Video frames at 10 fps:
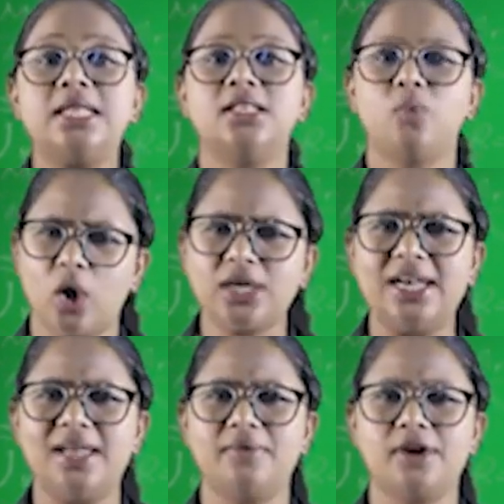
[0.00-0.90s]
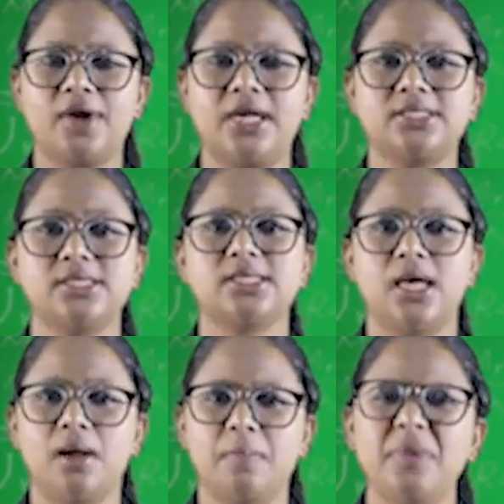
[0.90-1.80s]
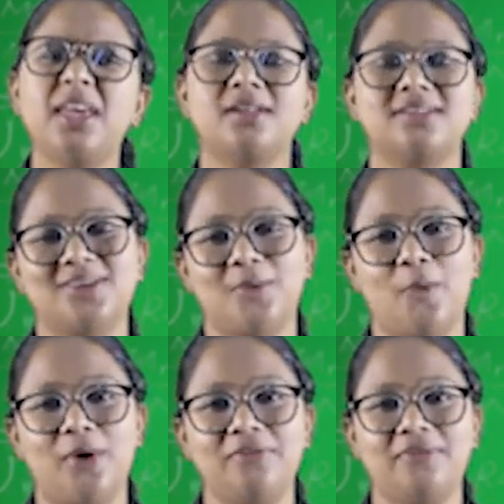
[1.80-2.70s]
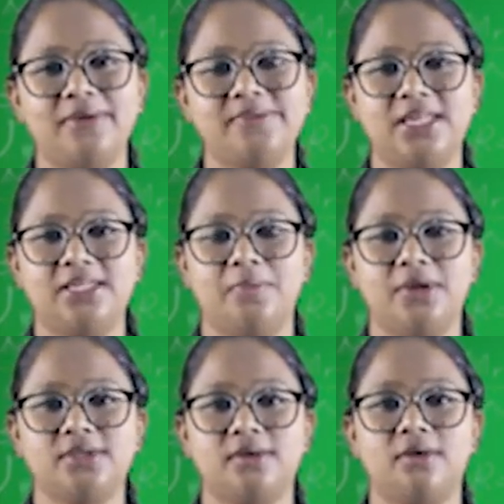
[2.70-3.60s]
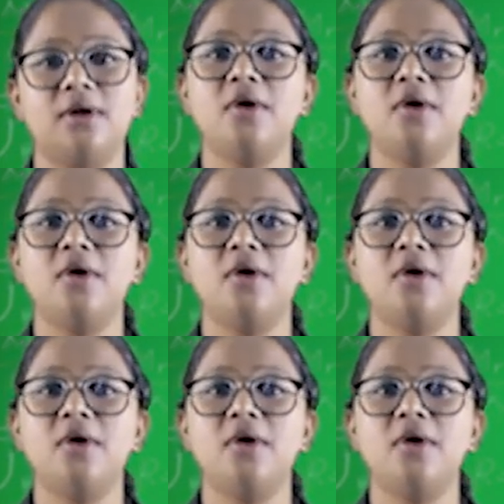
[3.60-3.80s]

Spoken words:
the water level rises a mere 0.5 centimeter.